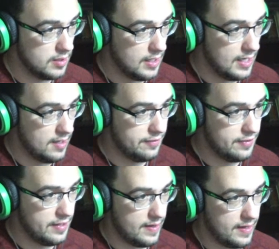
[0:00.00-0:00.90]
How
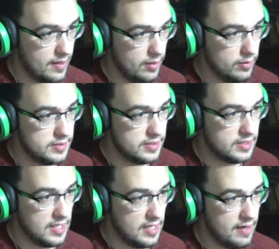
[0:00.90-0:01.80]
the hell did
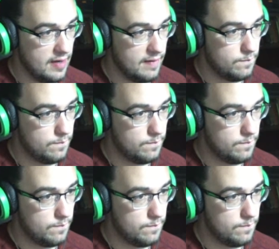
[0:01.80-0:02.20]
they...